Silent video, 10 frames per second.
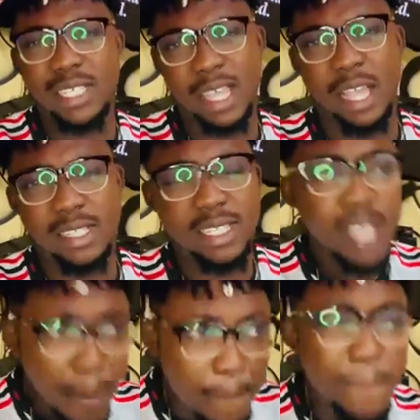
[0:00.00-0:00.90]

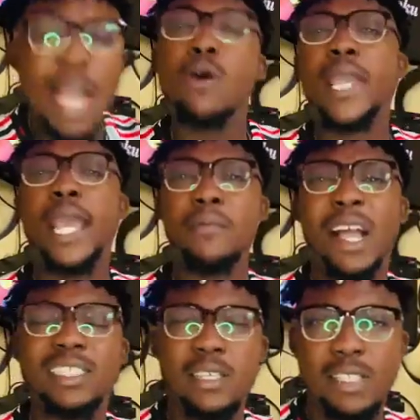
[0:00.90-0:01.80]
parasites
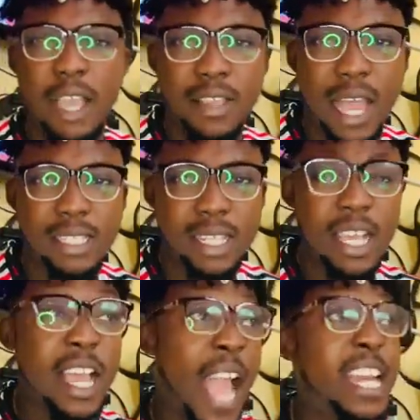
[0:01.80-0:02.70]
milking Manchester
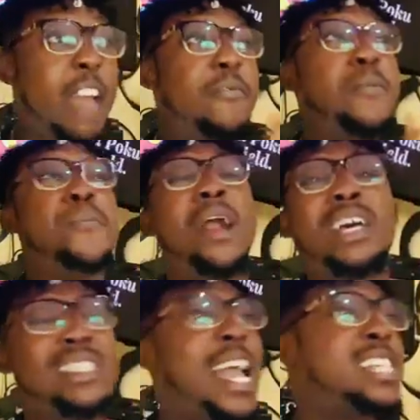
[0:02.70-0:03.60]
United, and they've
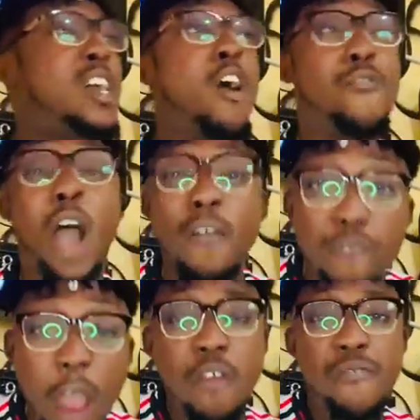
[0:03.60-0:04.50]
been parasites
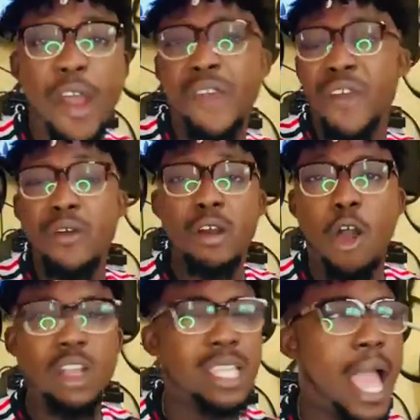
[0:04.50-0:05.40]
for a very, very,
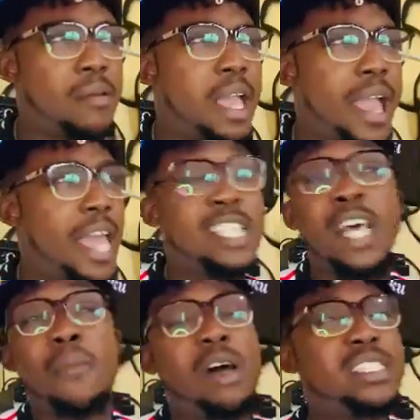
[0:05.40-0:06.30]
very long time,
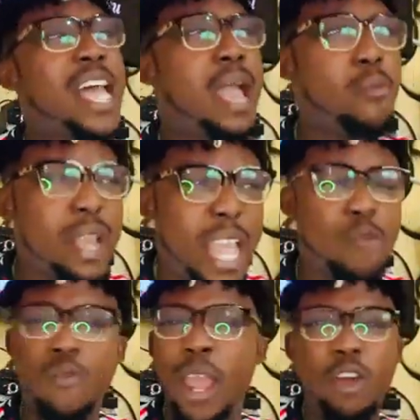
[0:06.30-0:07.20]
and it's about
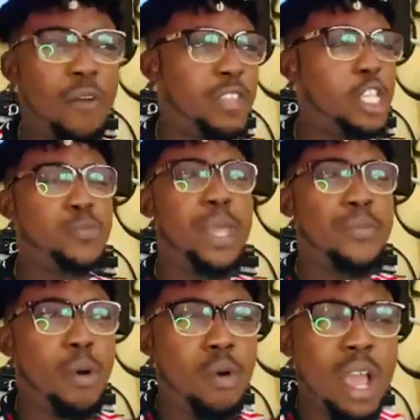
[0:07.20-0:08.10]
time we get rid of
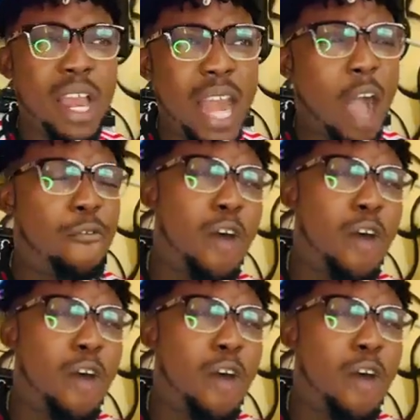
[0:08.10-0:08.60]
these people.